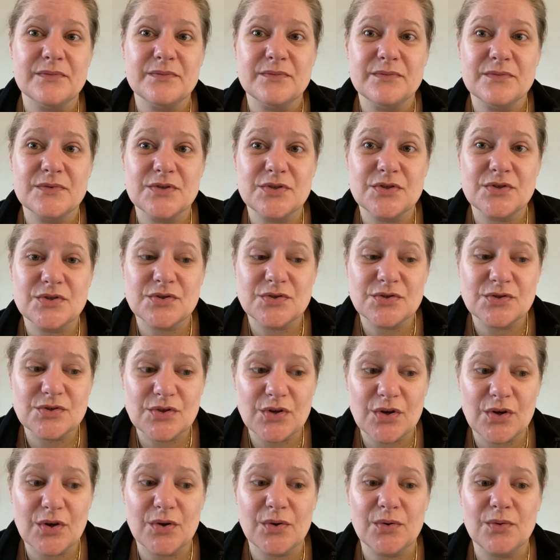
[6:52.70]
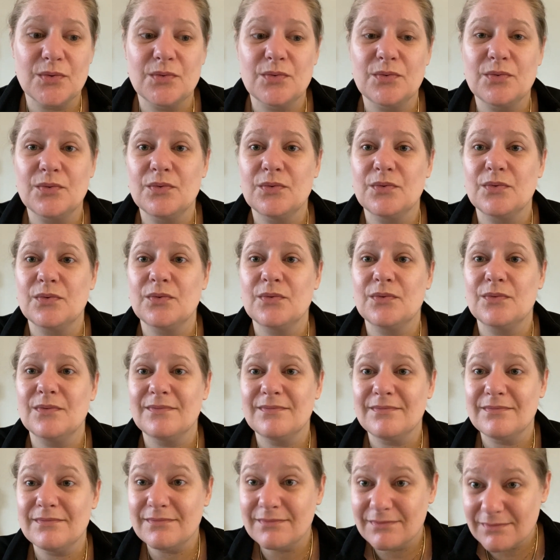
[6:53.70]
So
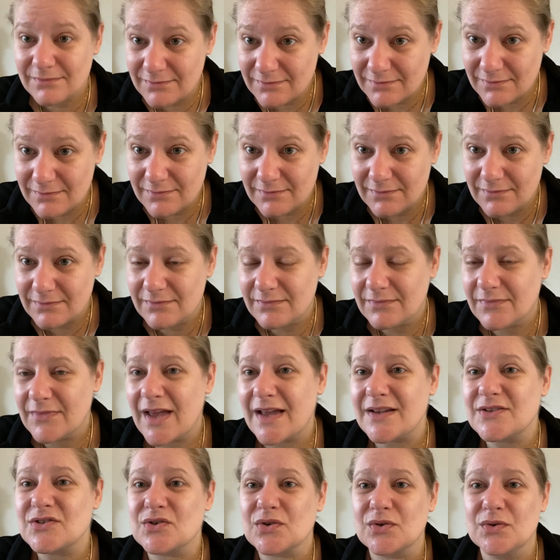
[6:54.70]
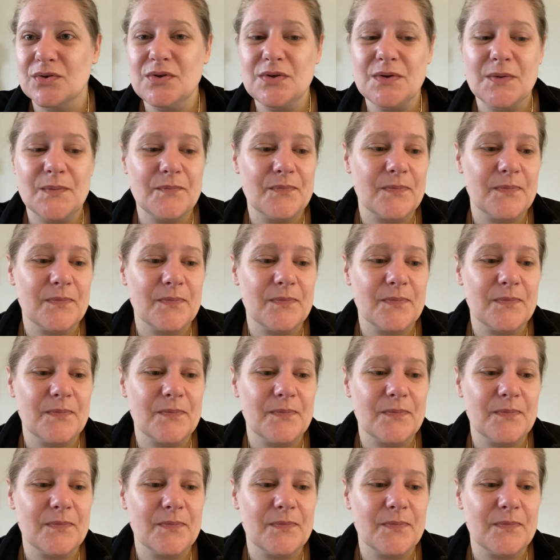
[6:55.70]
that's good.